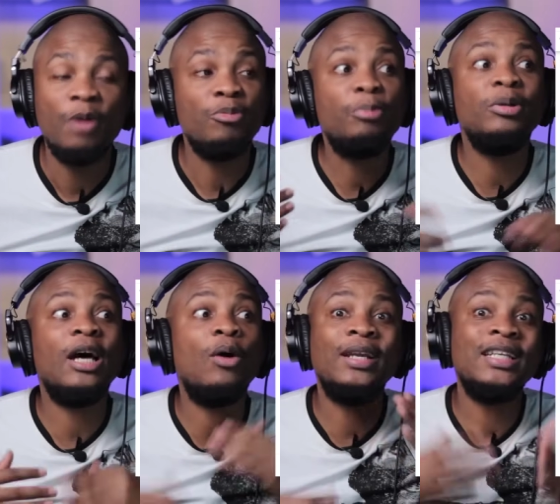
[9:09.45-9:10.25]
People
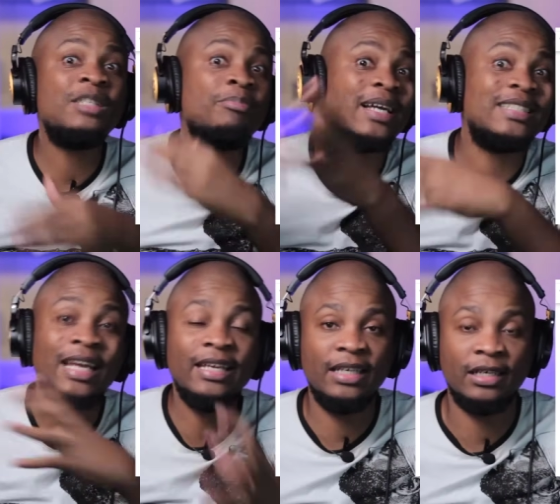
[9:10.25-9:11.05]
are already
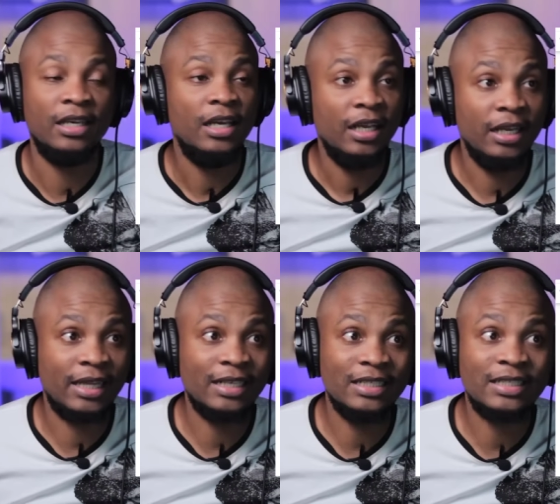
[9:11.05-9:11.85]
partaking in
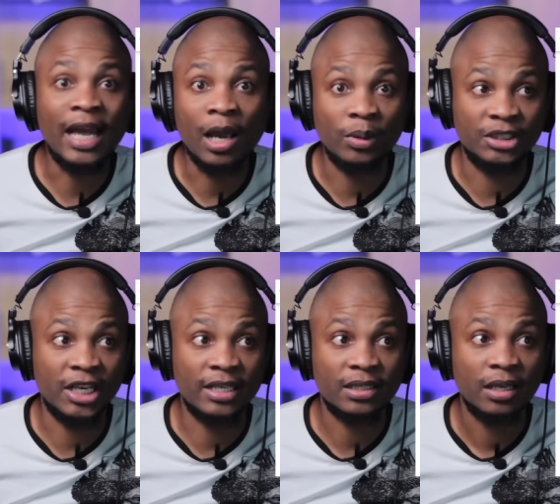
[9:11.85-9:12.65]
that entire
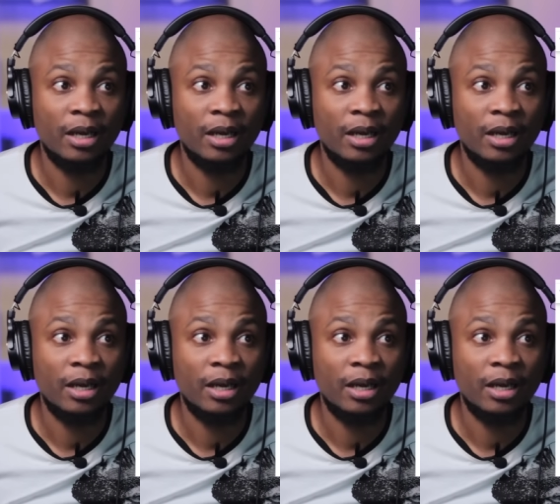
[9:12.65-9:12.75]
church.